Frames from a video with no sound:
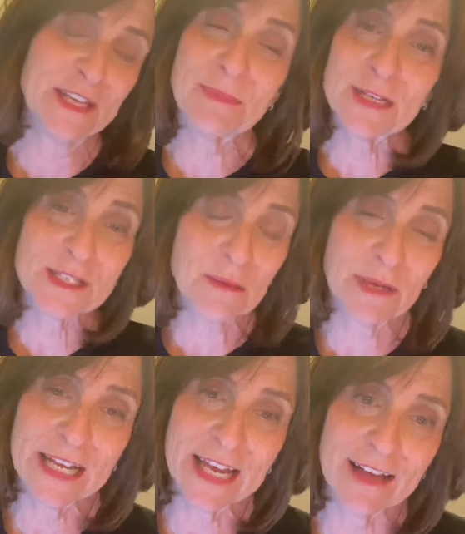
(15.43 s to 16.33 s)
about
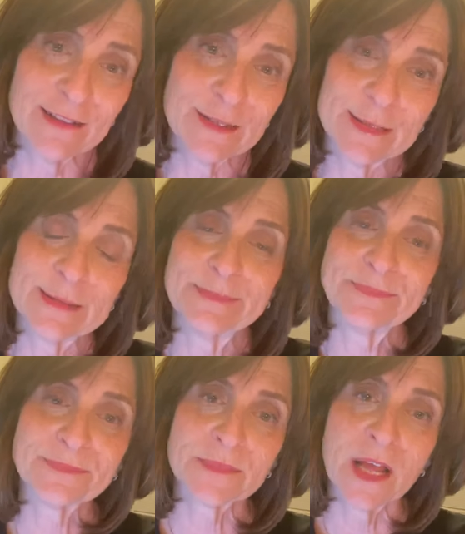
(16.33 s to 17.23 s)
somebody else?
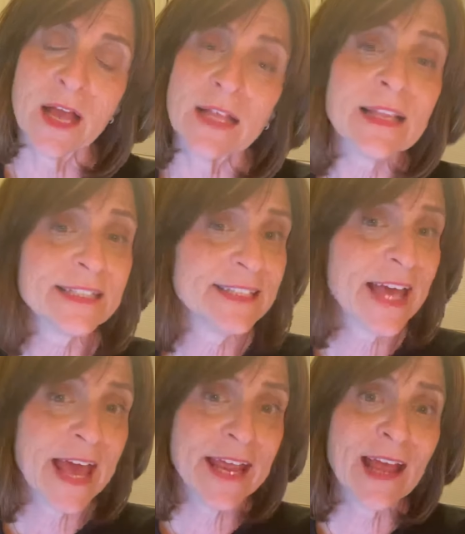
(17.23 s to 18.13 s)
Let's
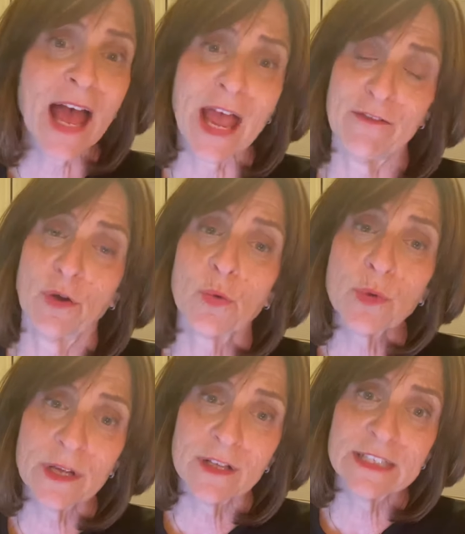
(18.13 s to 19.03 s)
say I have a
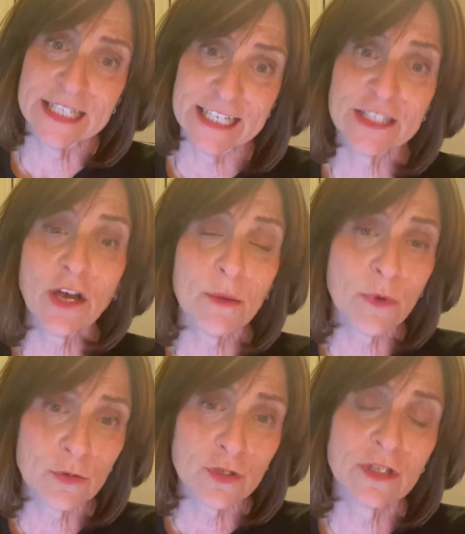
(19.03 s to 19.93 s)
real need to
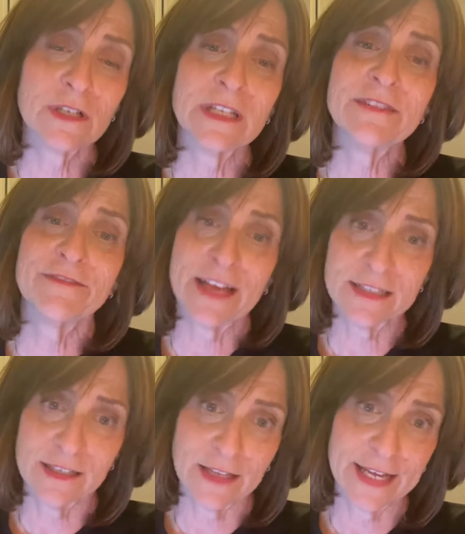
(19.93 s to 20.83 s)
emotionally
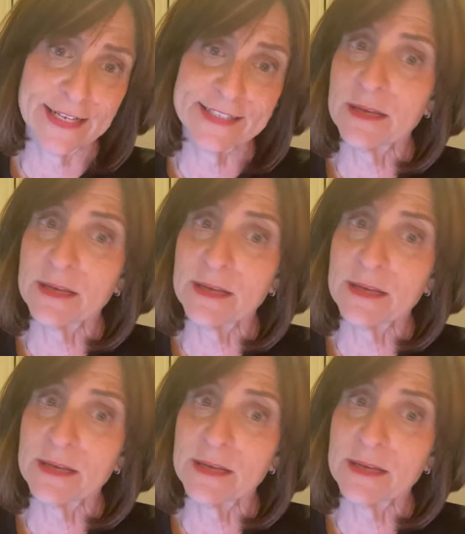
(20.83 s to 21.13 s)
ventilate.